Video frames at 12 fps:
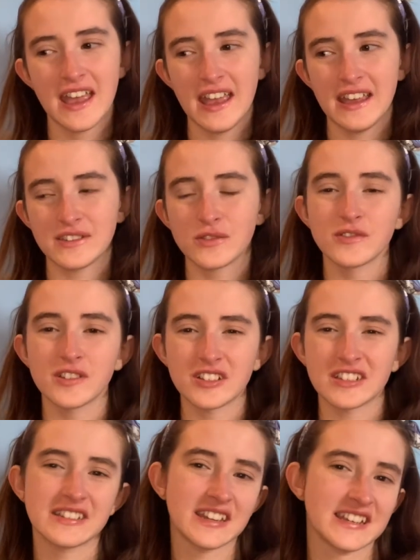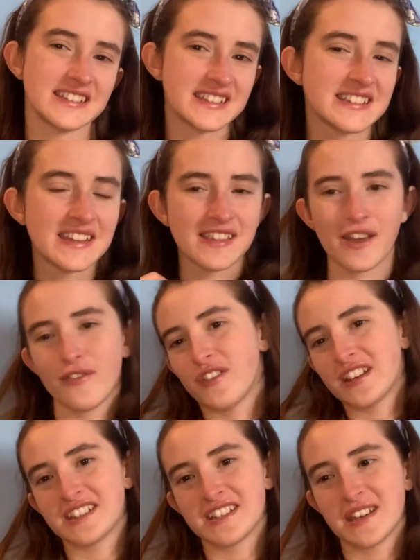It's also just nice to see their
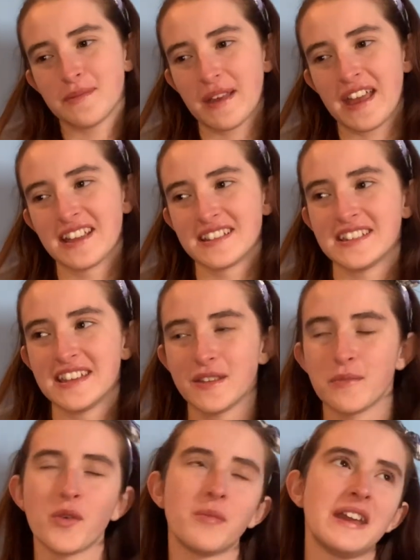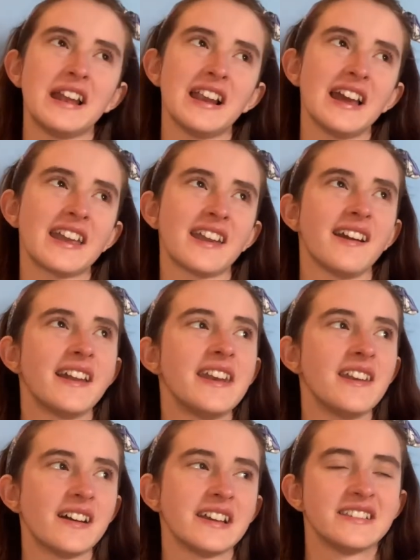friendship and see them all being like
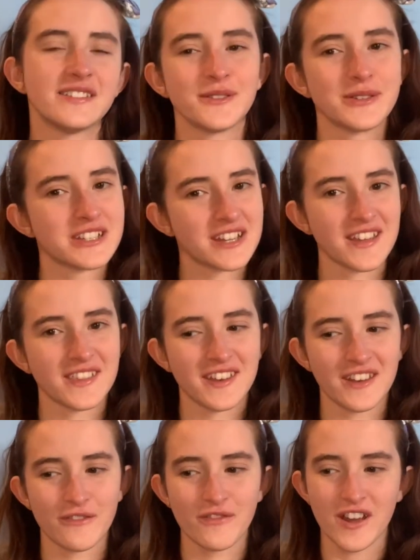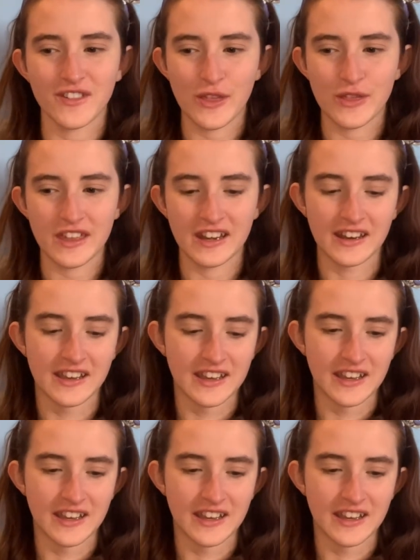nice to each other rather than